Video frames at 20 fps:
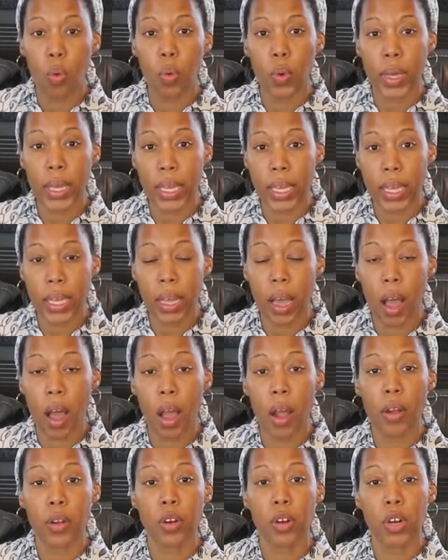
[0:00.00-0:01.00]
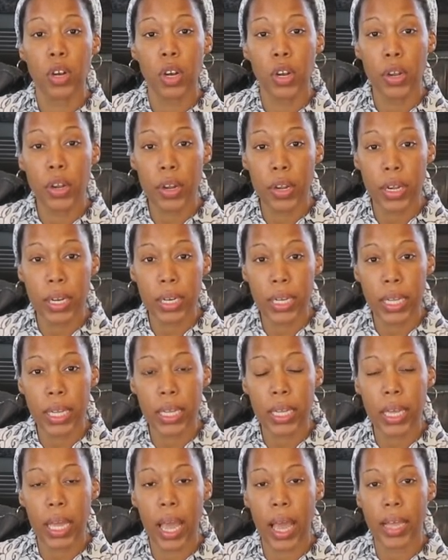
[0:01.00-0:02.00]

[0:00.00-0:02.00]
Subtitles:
We are learning